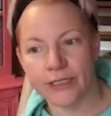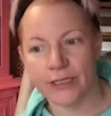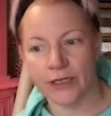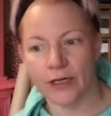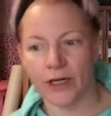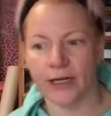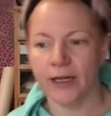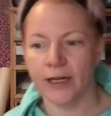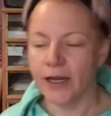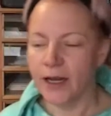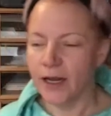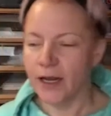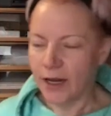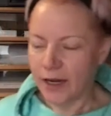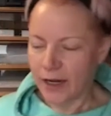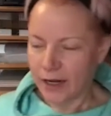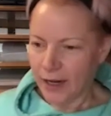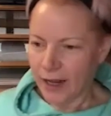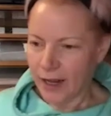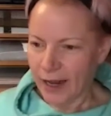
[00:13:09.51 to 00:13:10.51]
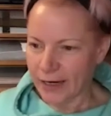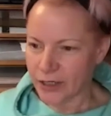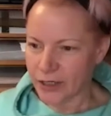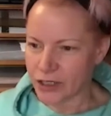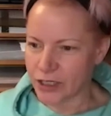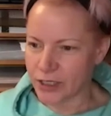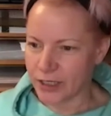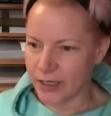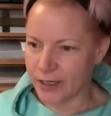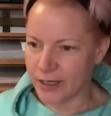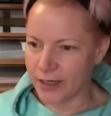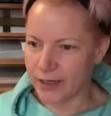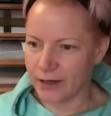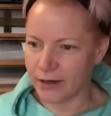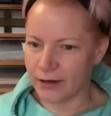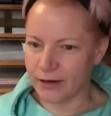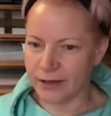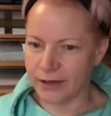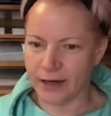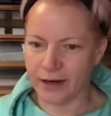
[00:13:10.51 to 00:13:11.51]
Like, actually,
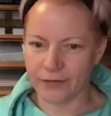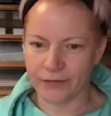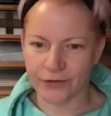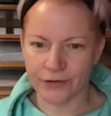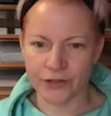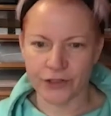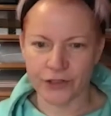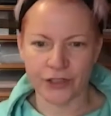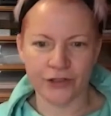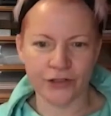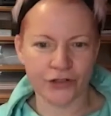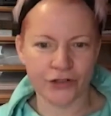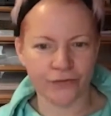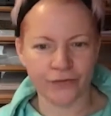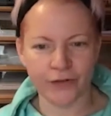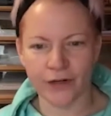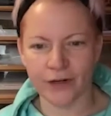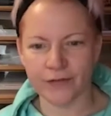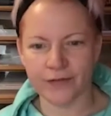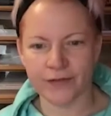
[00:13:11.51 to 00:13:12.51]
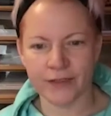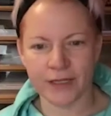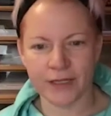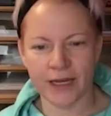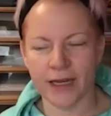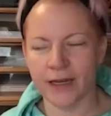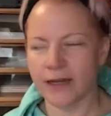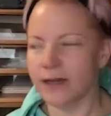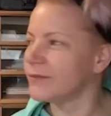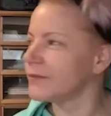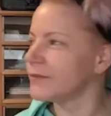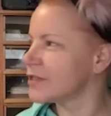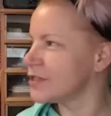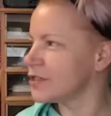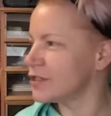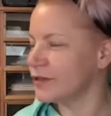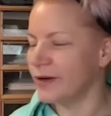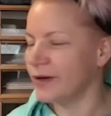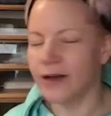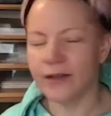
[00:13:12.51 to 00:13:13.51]
I've got 2 giraffes to
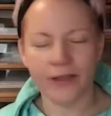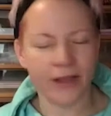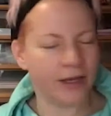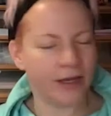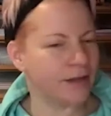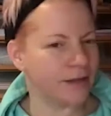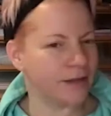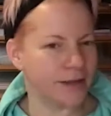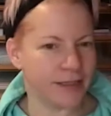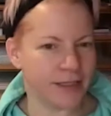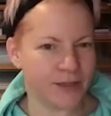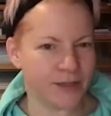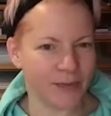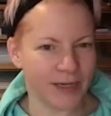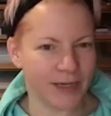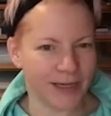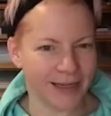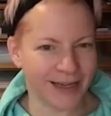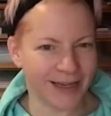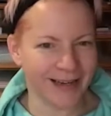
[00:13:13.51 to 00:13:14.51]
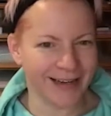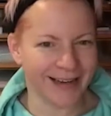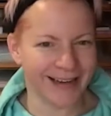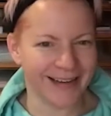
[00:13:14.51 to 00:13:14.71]
do out there this week.